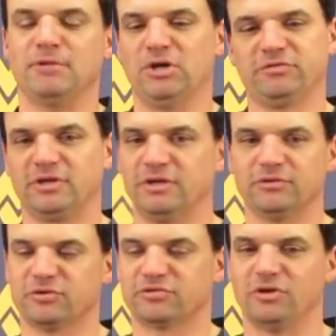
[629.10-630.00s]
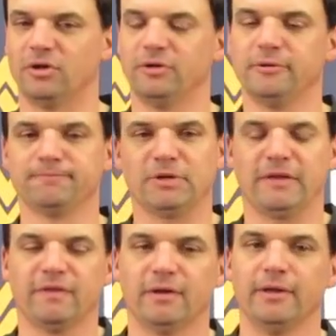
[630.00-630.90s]
Austin Kendall's a starter. I
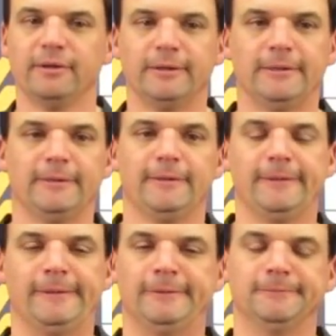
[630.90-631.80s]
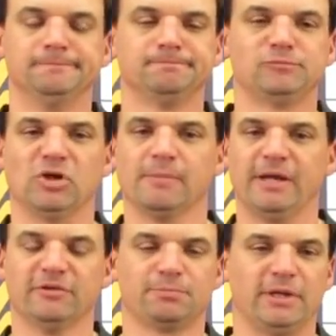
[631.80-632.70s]
thought, talk
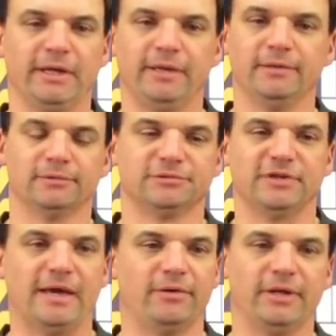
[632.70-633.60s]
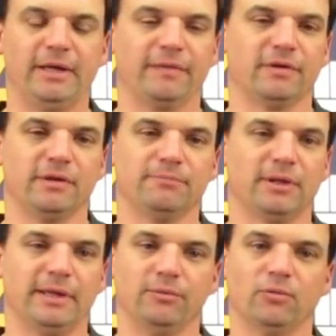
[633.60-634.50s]
about his play on Saturday, I thought he
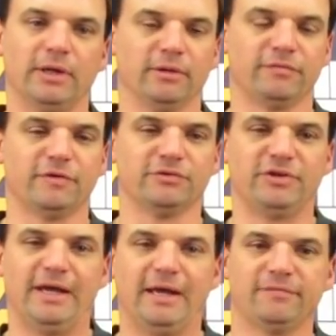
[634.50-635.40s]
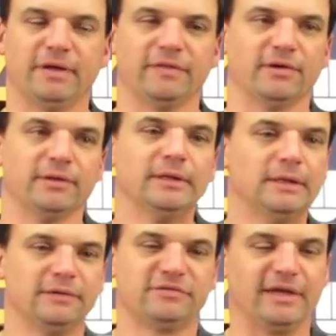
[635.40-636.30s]
played well the first half. I thought
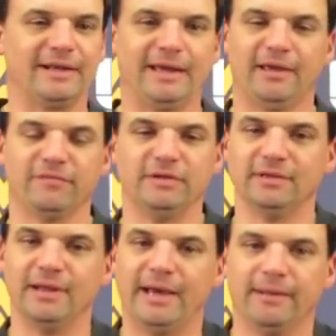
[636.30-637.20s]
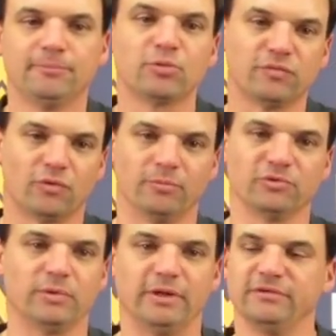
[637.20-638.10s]
second half he did not perform
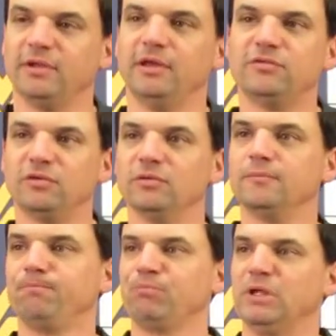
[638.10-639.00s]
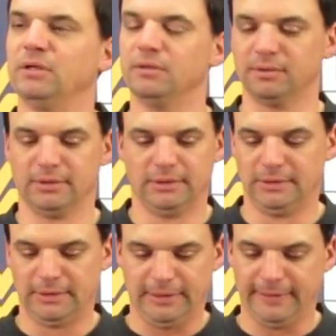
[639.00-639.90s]
as well as he needs to,
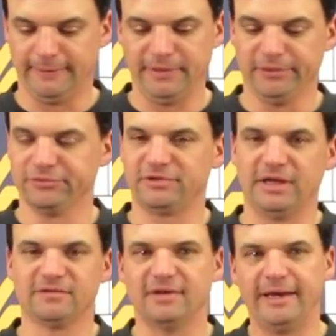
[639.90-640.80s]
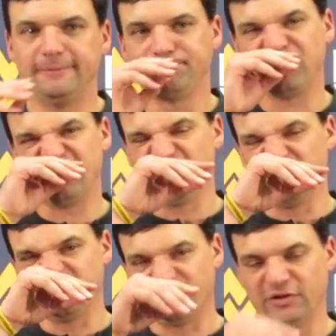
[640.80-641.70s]
and he understands that. I
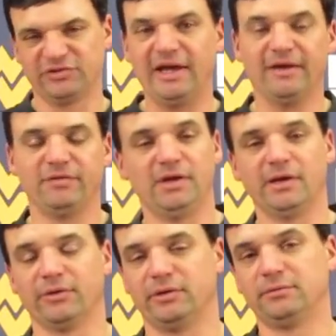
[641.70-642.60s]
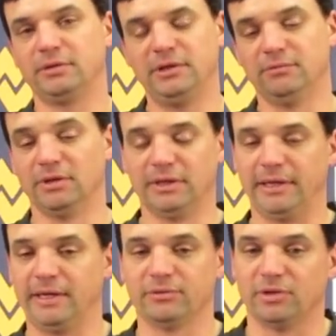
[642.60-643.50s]
thought first half he
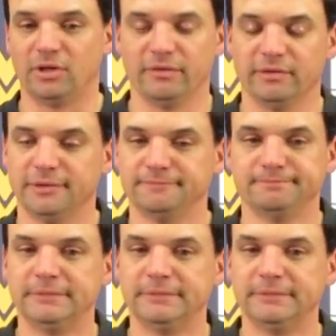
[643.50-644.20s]
really handled all